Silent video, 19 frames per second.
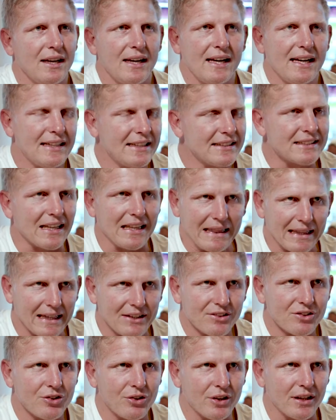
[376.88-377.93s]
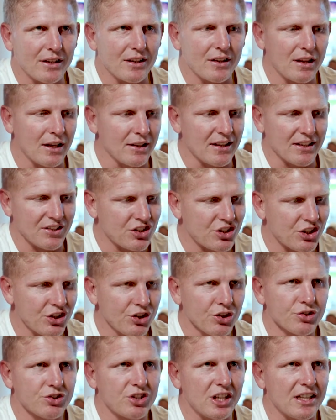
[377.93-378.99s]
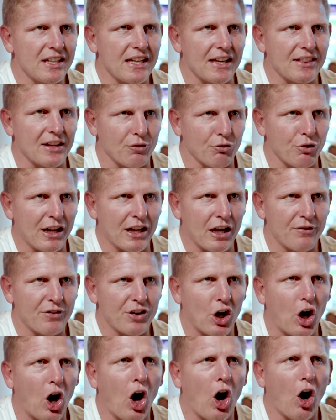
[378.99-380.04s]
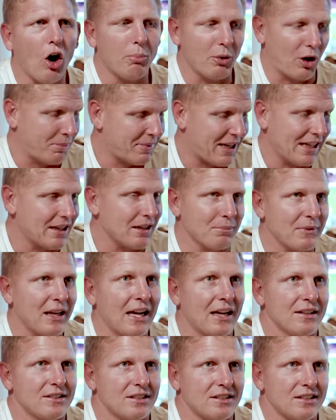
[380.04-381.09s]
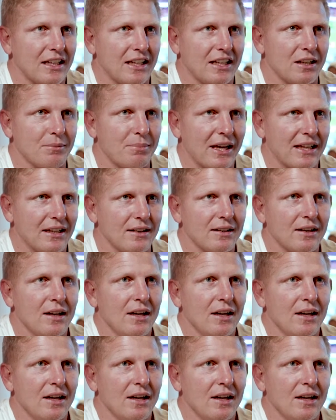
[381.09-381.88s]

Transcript: it is electric. The chills you get that run over your whole body, I'm getting them now just thinking about it.